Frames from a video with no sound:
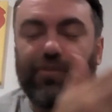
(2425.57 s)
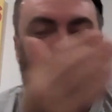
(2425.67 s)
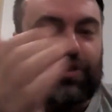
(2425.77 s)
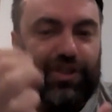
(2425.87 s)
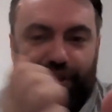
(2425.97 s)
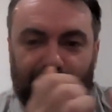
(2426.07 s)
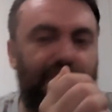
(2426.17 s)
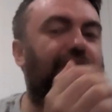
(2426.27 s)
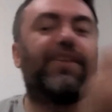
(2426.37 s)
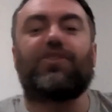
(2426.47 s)
just
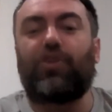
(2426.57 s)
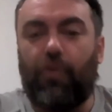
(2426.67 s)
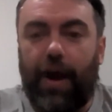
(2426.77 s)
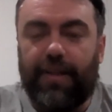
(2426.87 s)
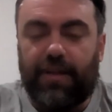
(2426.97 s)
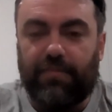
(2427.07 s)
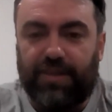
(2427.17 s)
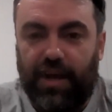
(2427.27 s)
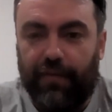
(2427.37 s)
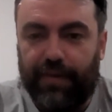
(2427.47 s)
integrated
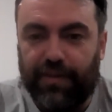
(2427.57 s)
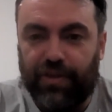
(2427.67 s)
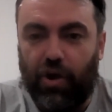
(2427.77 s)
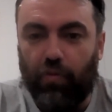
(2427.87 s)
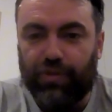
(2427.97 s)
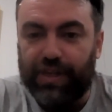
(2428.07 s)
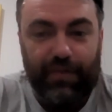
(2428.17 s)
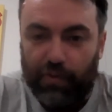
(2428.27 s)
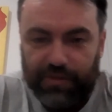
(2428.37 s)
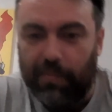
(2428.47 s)
himself into Culture,
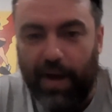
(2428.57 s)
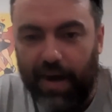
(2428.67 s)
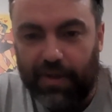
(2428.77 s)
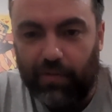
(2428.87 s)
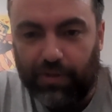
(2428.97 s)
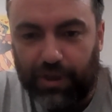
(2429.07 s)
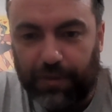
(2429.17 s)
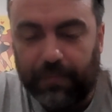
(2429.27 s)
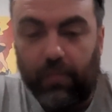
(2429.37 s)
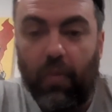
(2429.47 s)
even though he's not part of Culture.
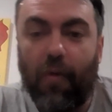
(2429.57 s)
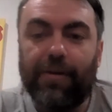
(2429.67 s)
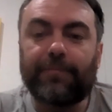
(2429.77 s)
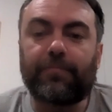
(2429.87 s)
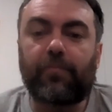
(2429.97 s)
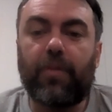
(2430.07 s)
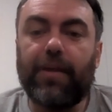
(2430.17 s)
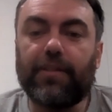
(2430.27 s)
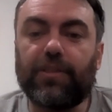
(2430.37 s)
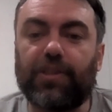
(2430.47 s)

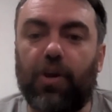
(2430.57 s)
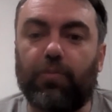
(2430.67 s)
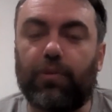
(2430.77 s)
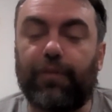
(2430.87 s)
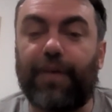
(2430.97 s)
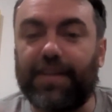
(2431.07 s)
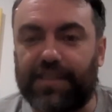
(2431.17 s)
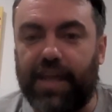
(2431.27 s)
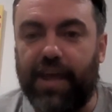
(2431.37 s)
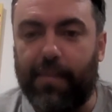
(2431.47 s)
So we were
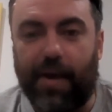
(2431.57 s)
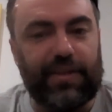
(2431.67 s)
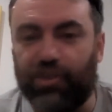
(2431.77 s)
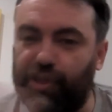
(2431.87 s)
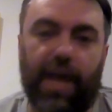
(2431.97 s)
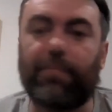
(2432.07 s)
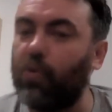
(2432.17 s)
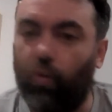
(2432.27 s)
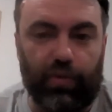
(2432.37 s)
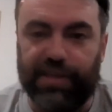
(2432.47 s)
facing him, and he just kept
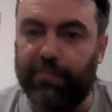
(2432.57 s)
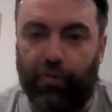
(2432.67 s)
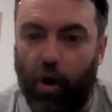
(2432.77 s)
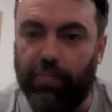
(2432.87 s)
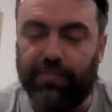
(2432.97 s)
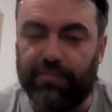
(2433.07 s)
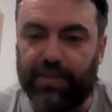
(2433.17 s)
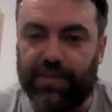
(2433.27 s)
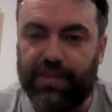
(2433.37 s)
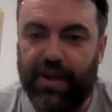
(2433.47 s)
causing
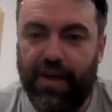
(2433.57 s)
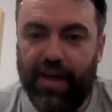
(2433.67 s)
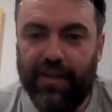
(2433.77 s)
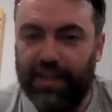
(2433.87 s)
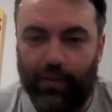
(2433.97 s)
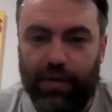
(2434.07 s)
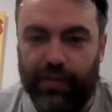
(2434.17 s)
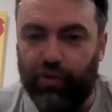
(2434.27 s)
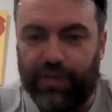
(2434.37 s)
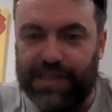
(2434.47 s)
problems. Like they weren't
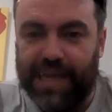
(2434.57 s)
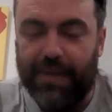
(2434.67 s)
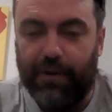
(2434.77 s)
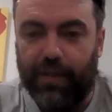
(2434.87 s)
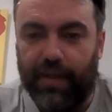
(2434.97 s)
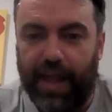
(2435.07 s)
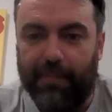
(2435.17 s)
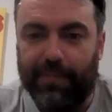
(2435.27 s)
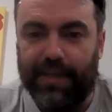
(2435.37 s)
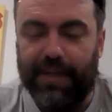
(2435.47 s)
even a good team or anything like
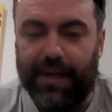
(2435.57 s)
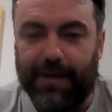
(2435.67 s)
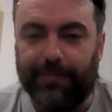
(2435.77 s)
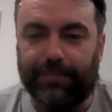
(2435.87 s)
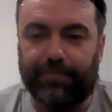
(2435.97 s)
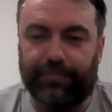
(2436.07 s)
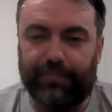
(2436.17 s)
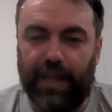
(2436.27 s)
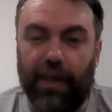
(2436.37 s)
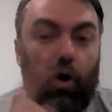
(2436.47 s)
that. But
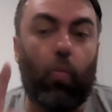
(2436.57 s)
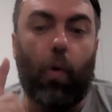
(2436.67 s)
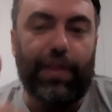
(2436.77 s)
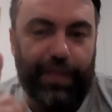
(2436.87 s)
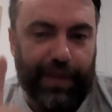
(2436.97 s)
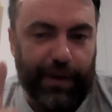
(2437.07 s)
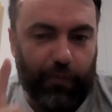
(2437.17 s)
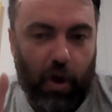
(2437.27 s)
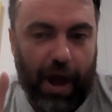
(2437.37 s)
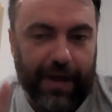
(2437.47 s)
he got one thing
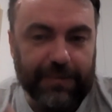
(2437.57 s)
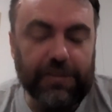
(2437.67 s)
right,